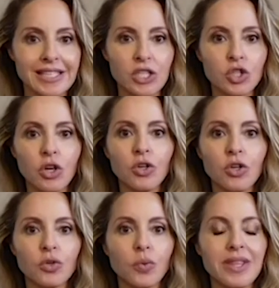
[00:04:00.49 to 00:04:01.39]
I
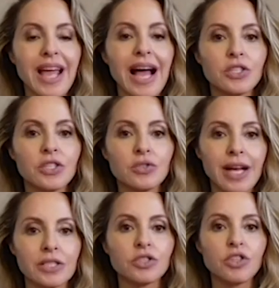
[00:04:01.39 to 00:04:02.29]
struggled with
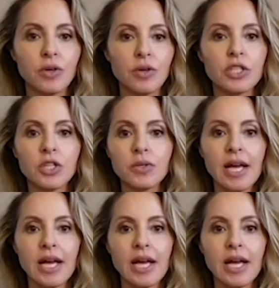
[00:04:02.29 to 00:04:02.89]
gastro issues.